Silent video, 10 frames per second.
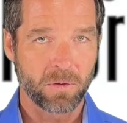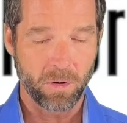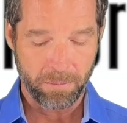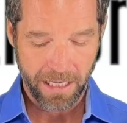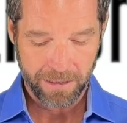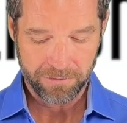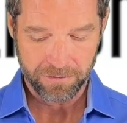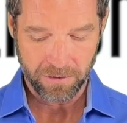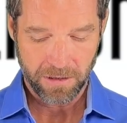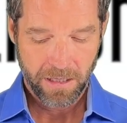or
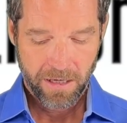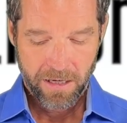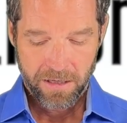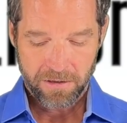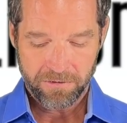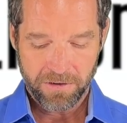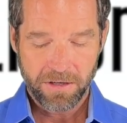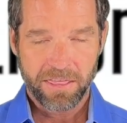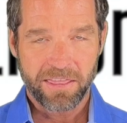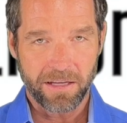painful. They're
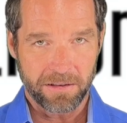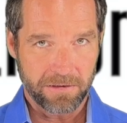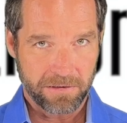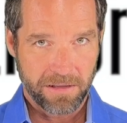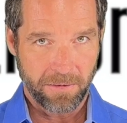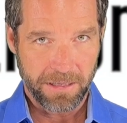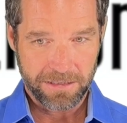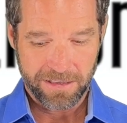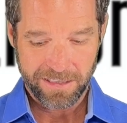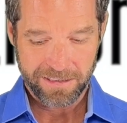very thin. They're about
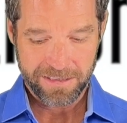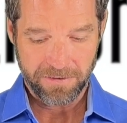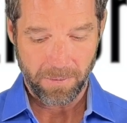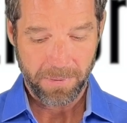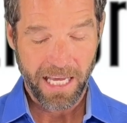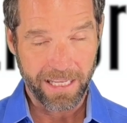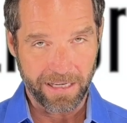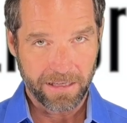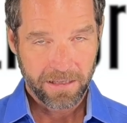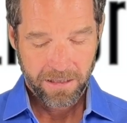the thickness of a
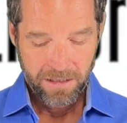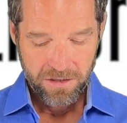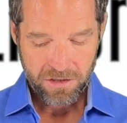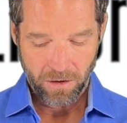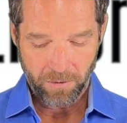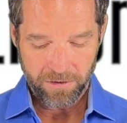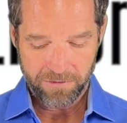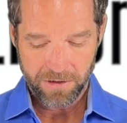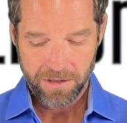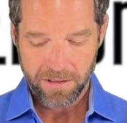penny. So they're
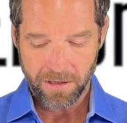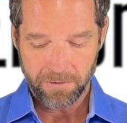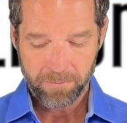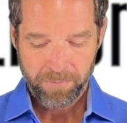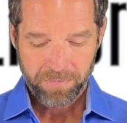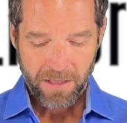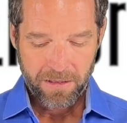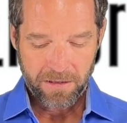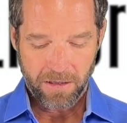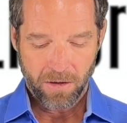very thin.
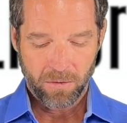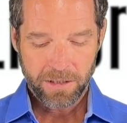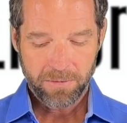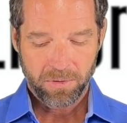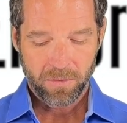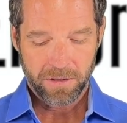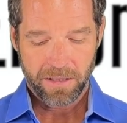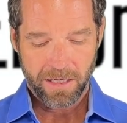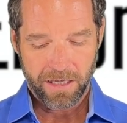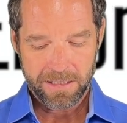The only important
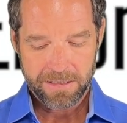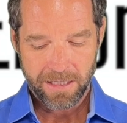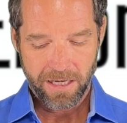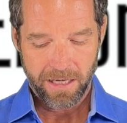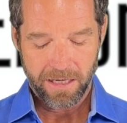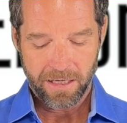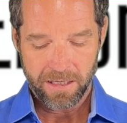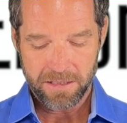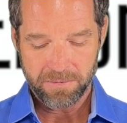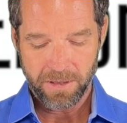thing I say
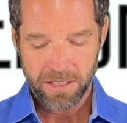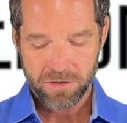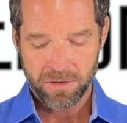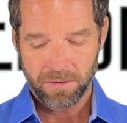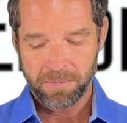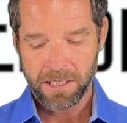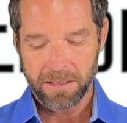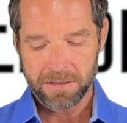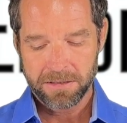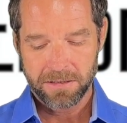is make sure the
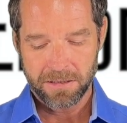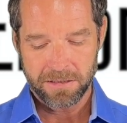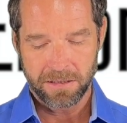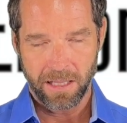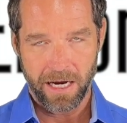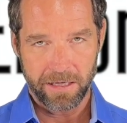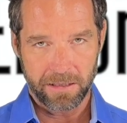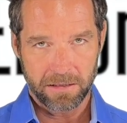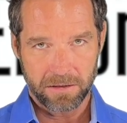penis is gliding